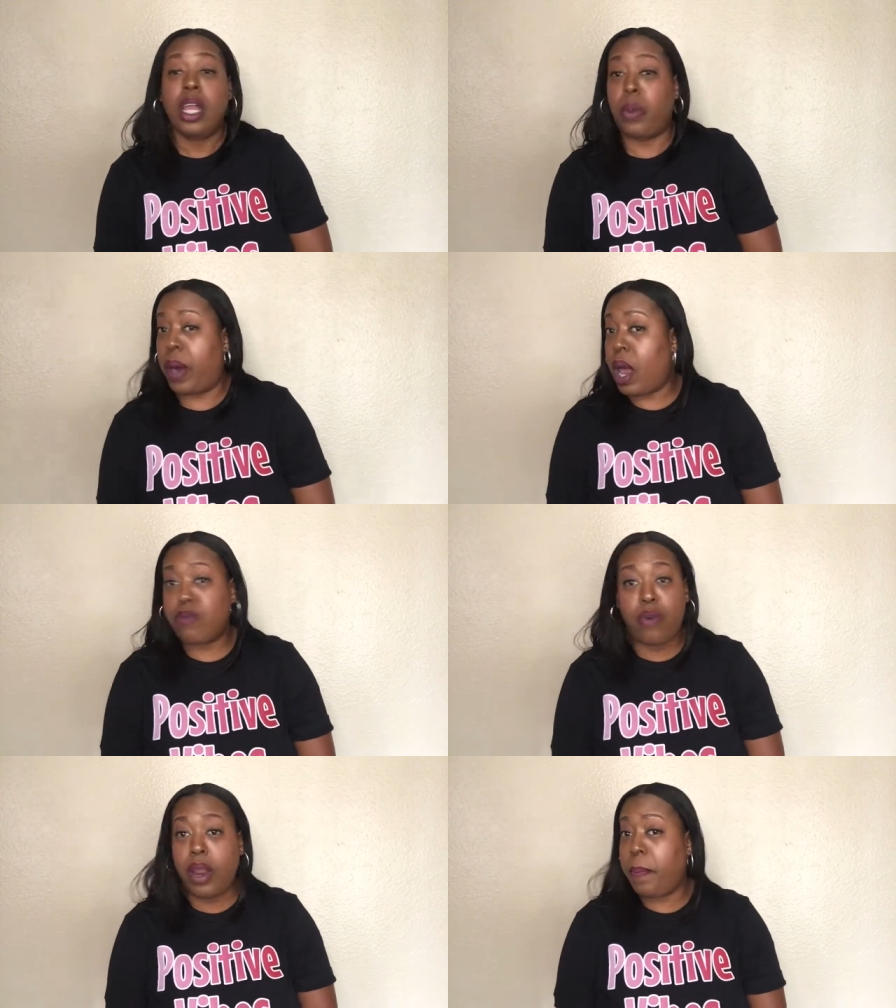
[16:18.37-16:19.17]
The way they
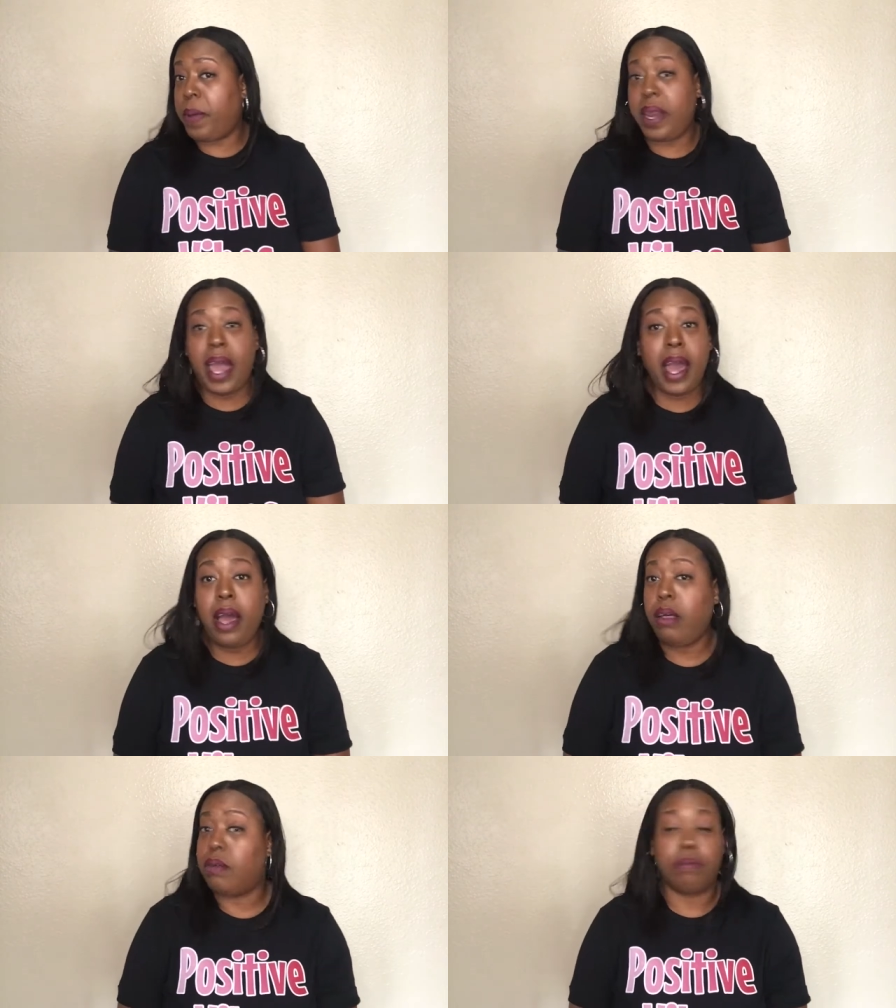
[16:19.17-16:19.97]
was run up in
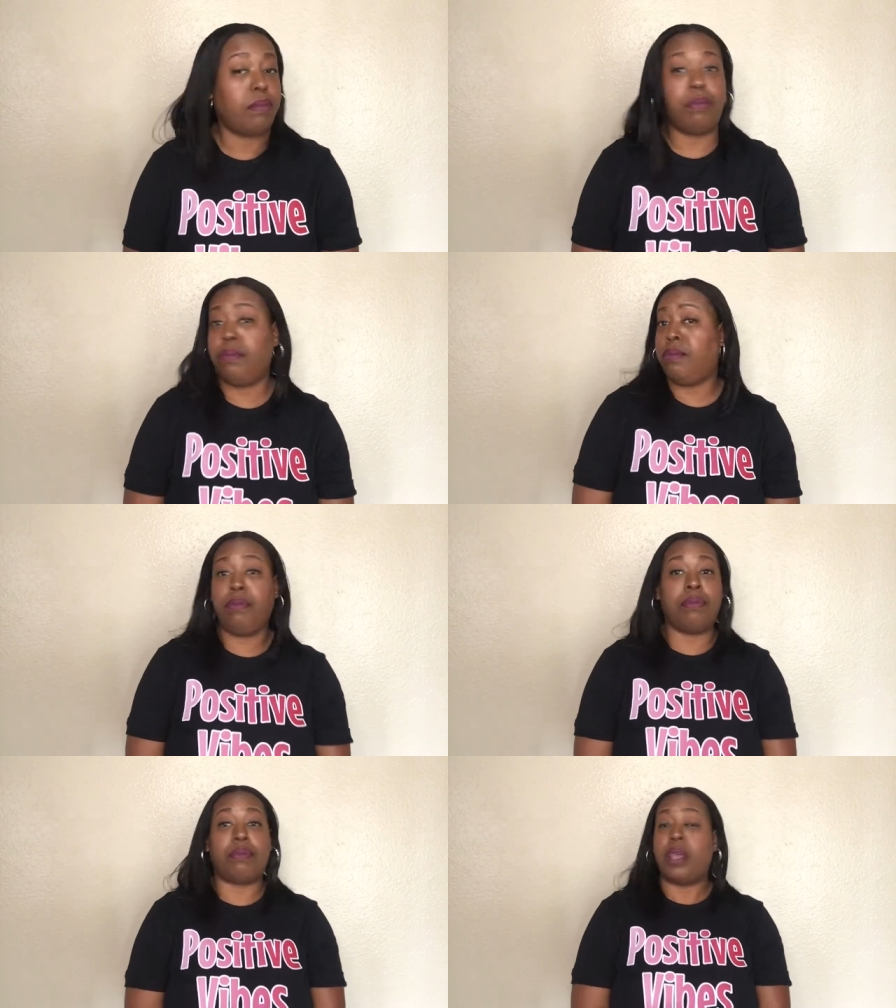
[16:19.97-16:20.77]
there,
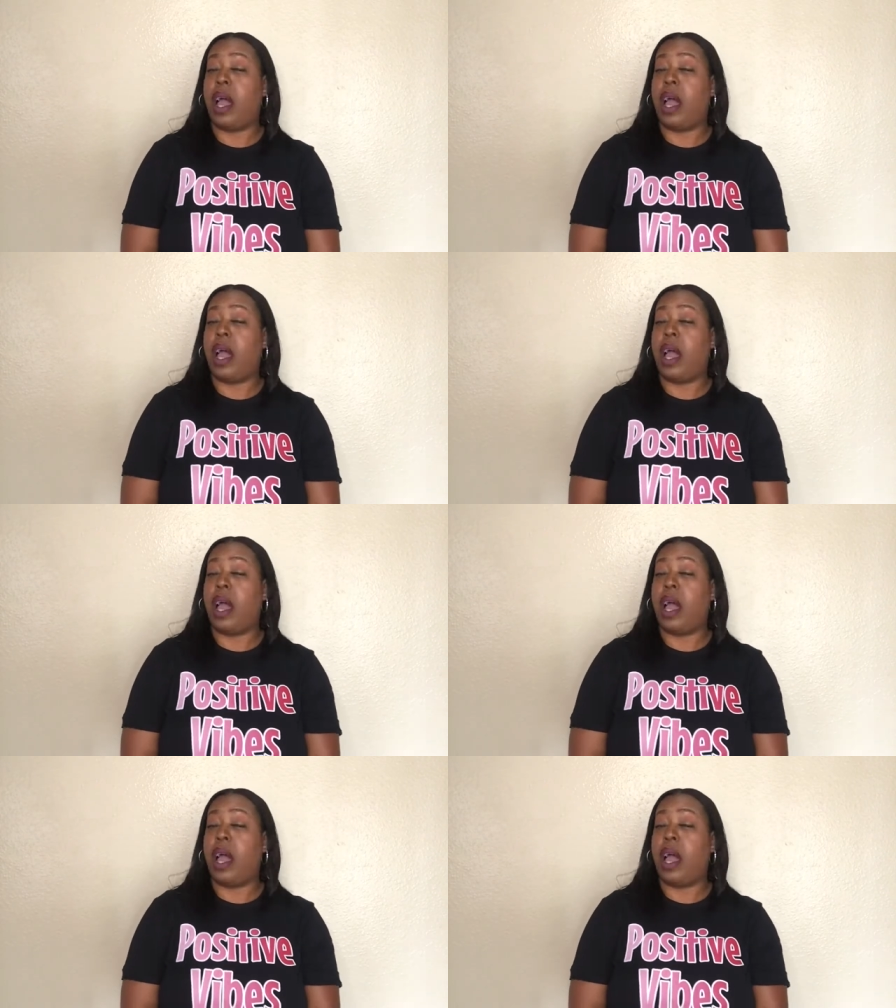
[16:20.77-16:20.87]
mm-mm.